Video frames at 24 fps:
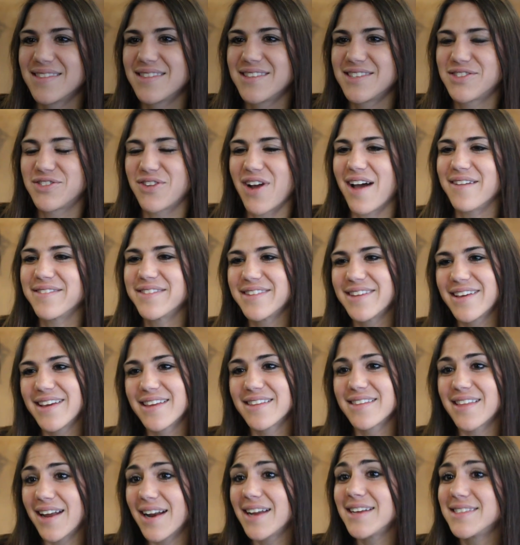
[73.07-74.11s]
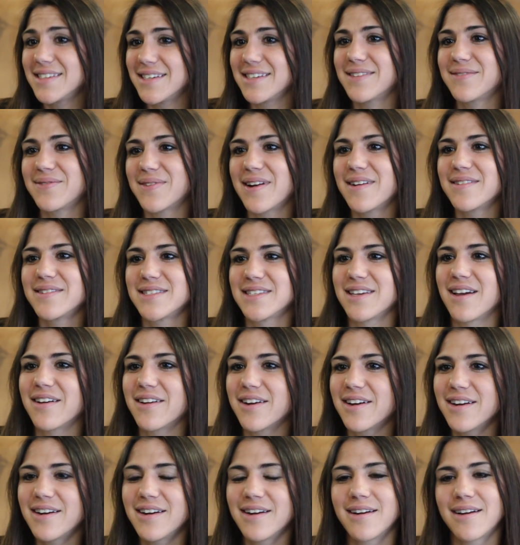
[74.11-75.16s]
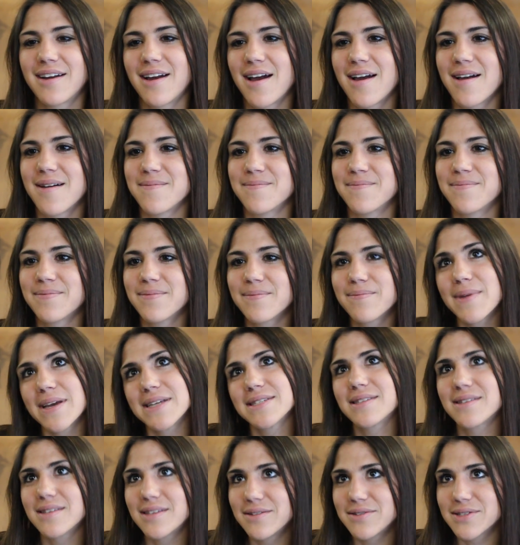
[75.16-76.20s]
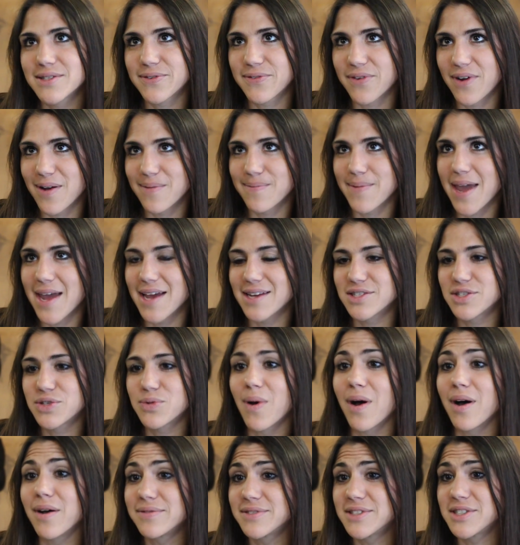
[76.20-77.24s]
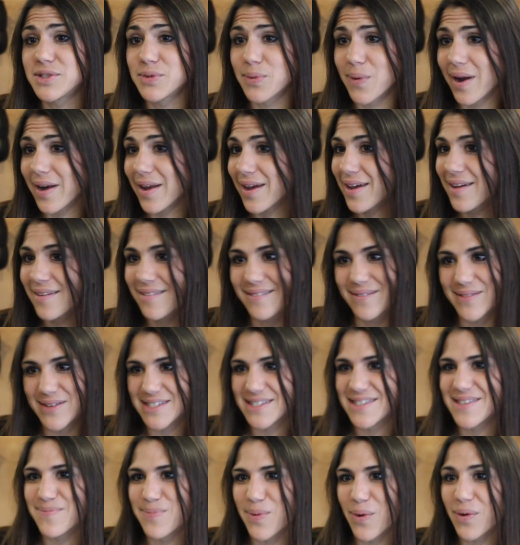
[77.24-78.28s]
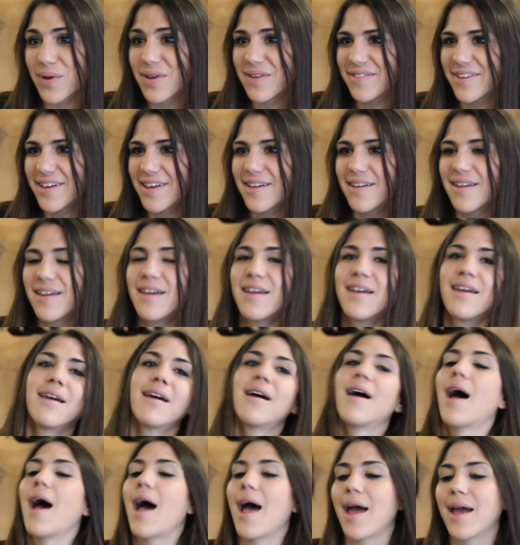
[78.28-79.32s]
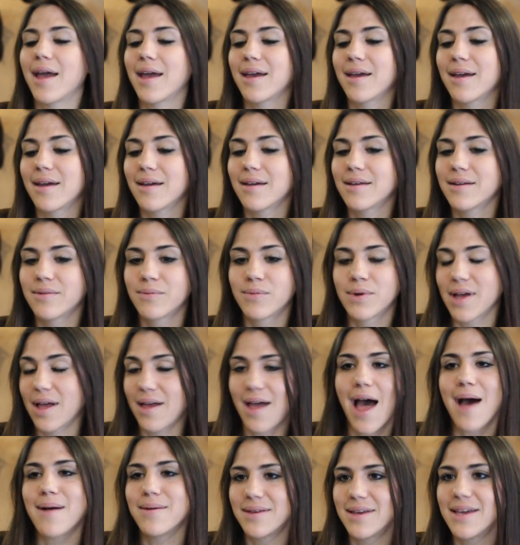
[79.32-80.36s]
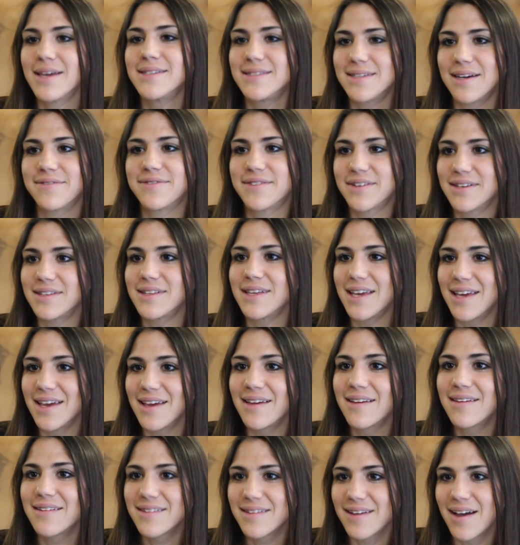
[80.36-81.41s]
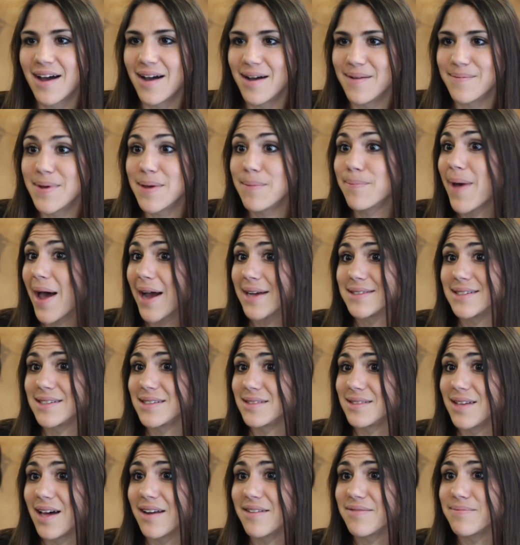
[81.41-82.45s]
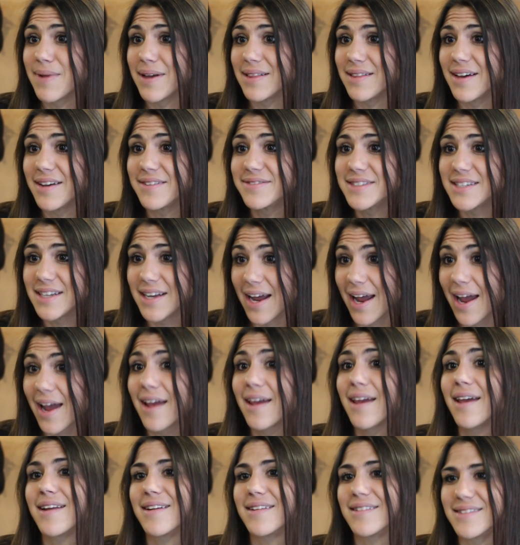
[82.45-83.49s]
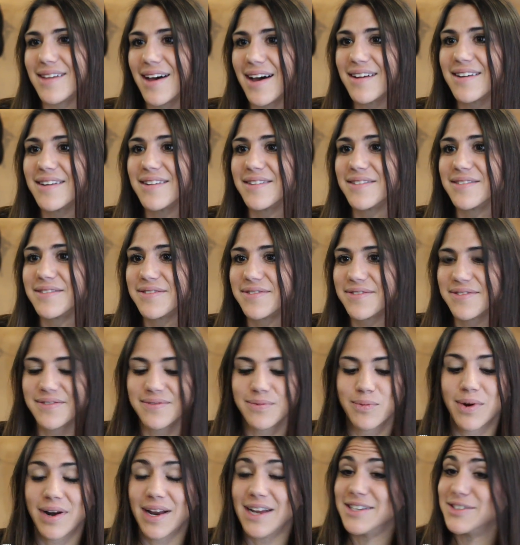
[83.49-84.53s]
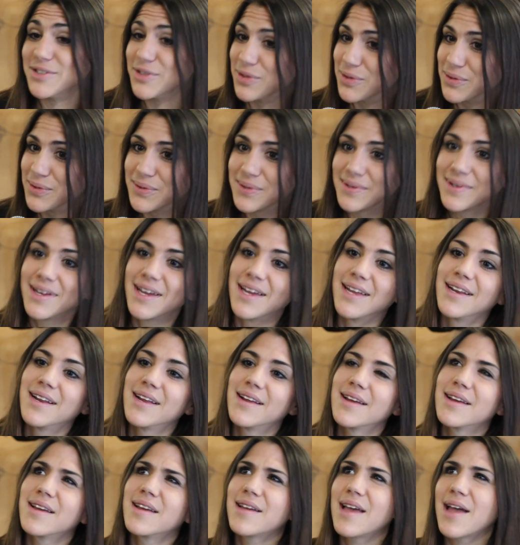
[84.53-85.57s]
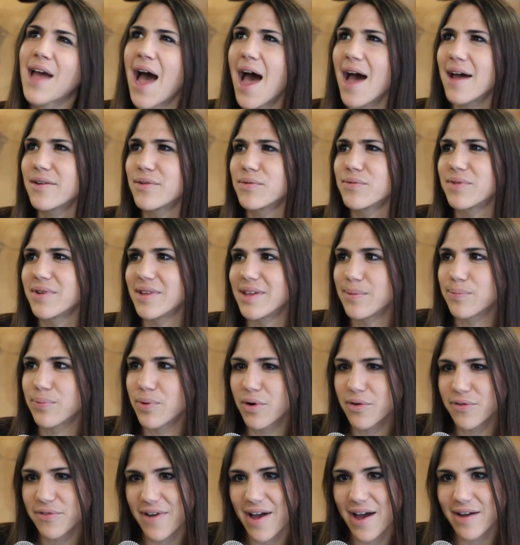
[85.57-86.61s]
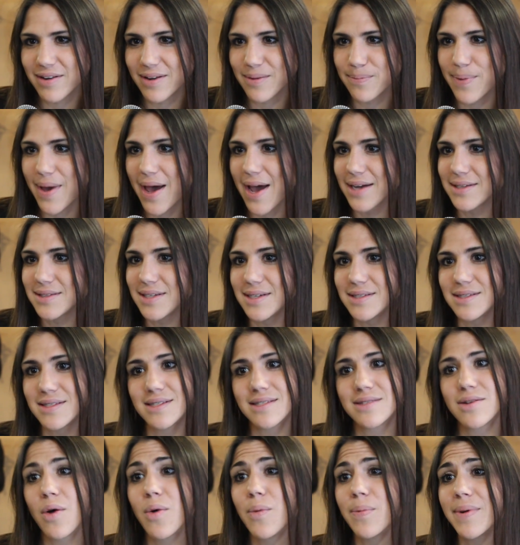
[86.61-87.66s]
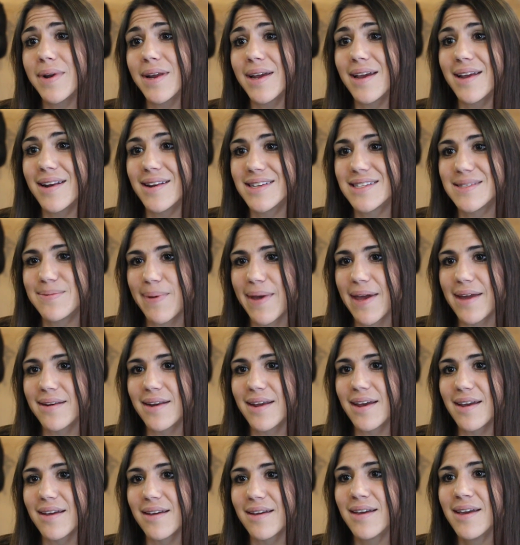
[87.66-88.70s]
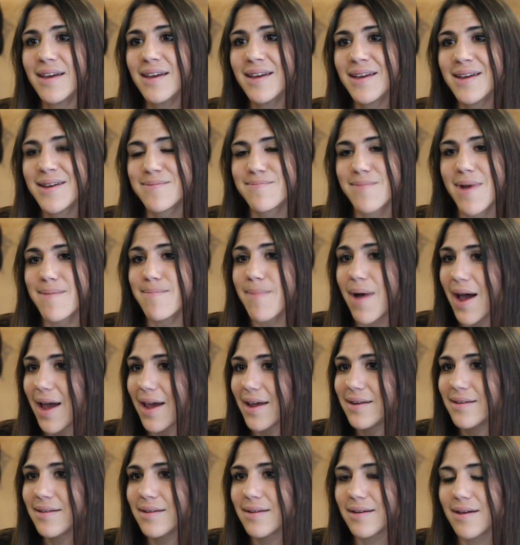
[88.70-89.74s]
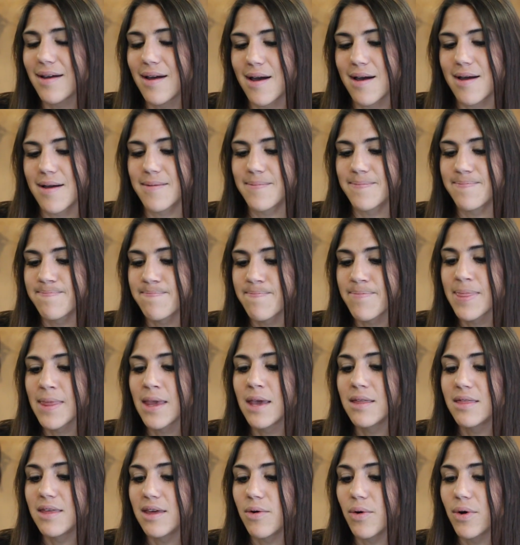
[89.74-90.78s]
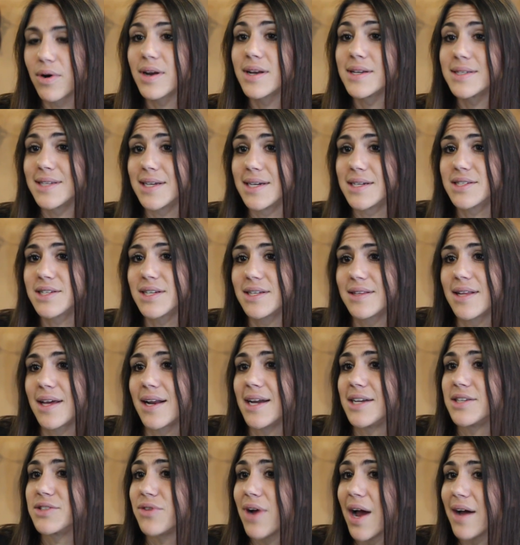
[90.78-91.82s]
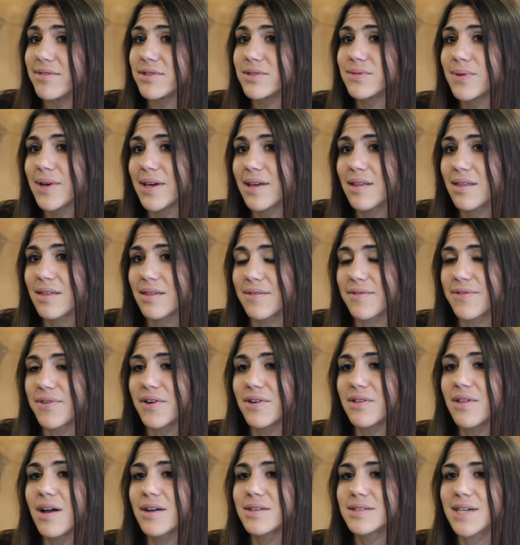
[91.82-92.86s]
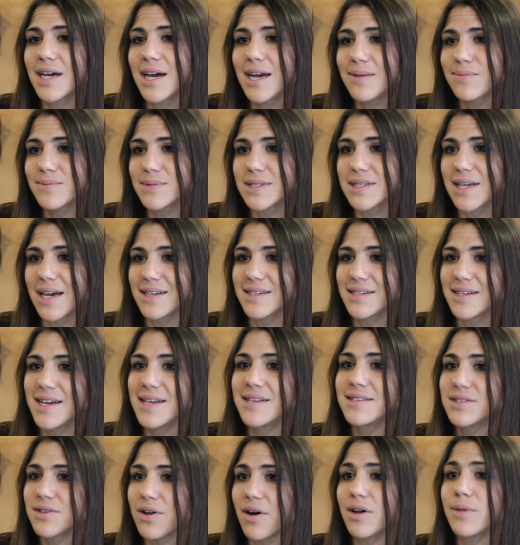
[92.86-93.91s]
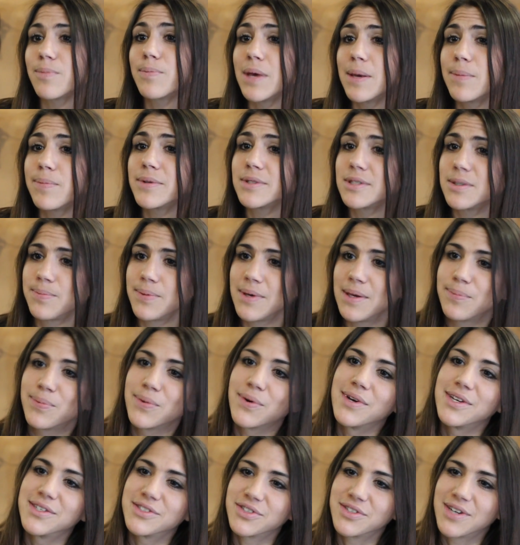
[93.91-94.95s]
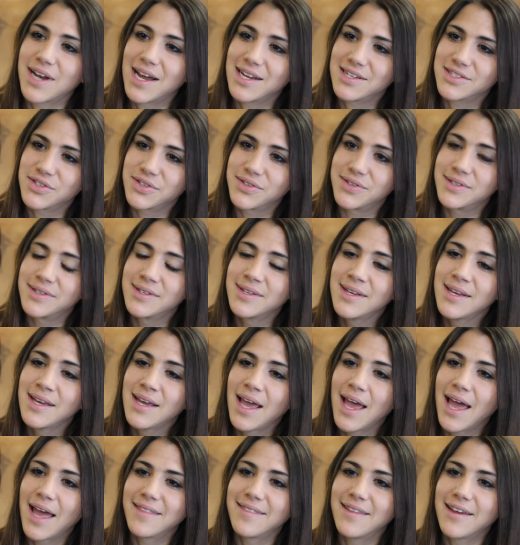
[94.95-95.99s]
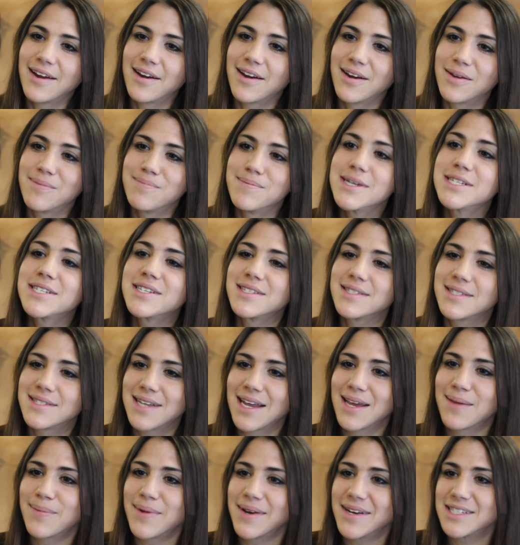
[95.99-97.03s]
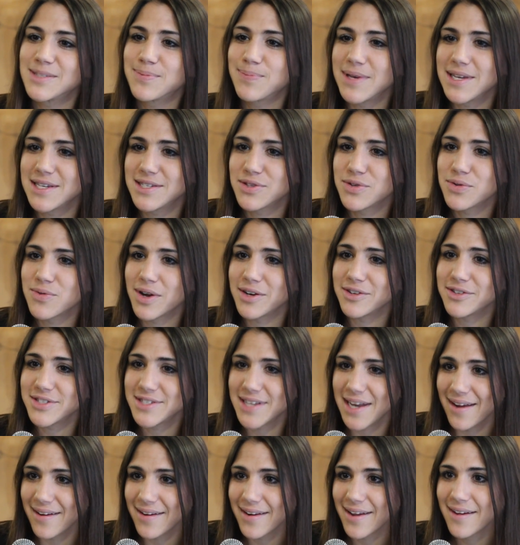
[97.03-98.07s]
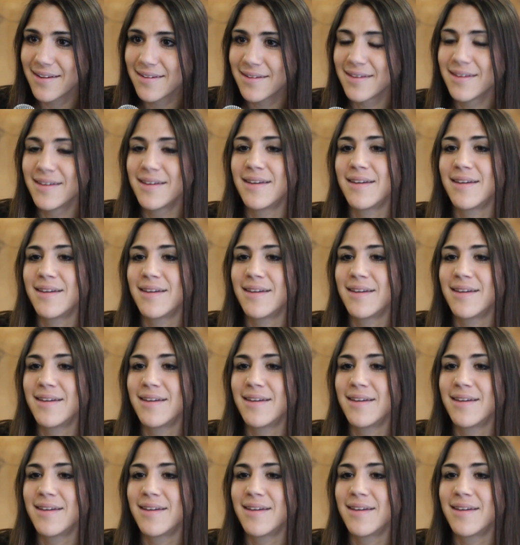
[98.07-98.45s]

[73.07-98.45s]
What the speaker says: The traveling that I did when I was younger, basically it was from age 12 to 20 was the bulk of it. It definitely impacted a lot of my life today and a lot of what I do. It had a really profound impact on just opening and expanding my mind. The organization that I traveled with for a long time it's called People to People International, and their mission statement is peace through understanding,